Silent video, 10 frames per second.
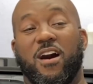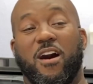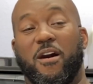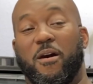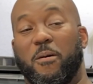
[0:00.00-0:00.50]

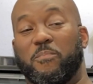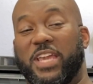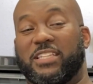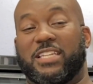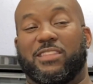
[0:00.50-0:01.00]
um,
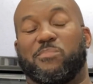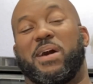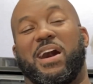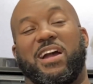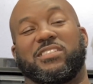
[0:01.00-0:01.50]
Xanthic
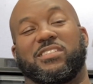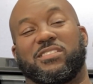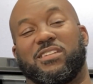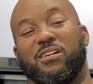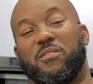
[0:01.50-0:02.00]
Pies, because
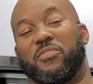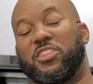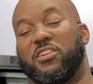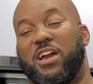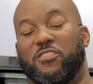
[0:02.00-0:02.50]
um,
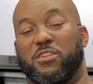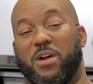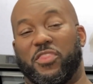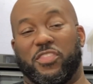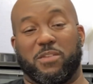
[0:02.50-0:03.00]
they're not really my
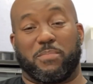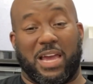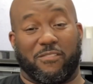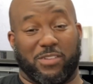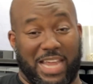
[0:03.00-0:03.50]
thing, but
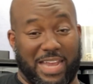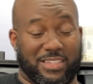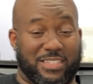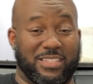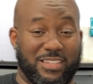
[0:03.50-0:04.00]
I would like to
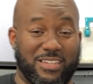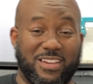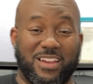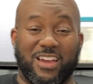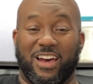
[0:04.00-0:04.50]
see
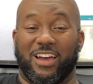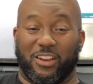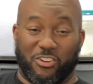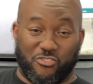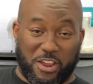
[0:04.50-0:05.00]
a
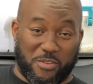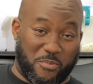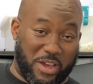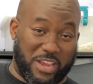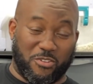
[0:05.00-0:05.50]
gray and
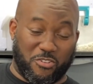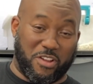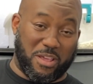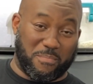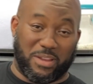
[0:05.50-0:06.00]
white or
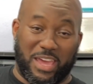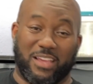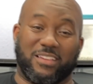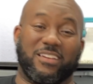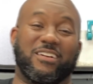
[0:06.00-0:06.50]
gray and black
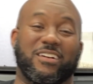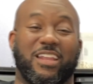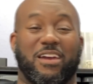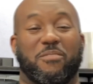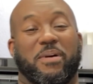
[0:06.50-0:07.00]
uh,
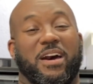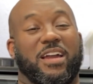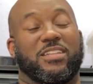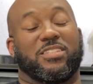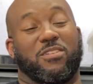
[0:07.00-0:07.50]
clown pie,
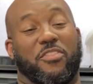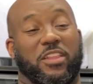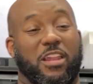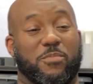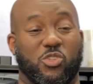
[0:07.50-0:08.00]
so I think
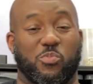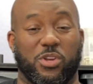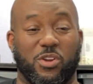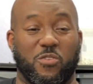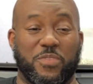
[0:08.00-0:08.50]
that'd be super
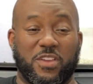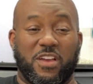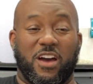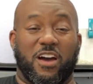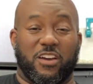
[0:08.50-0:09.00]
dope.
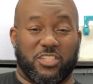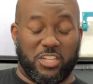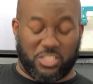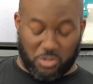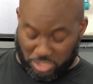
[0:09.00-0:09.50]
Uh,
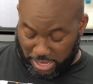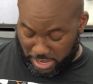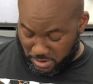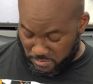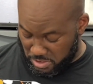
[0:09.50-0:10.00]
T-shirt shout out,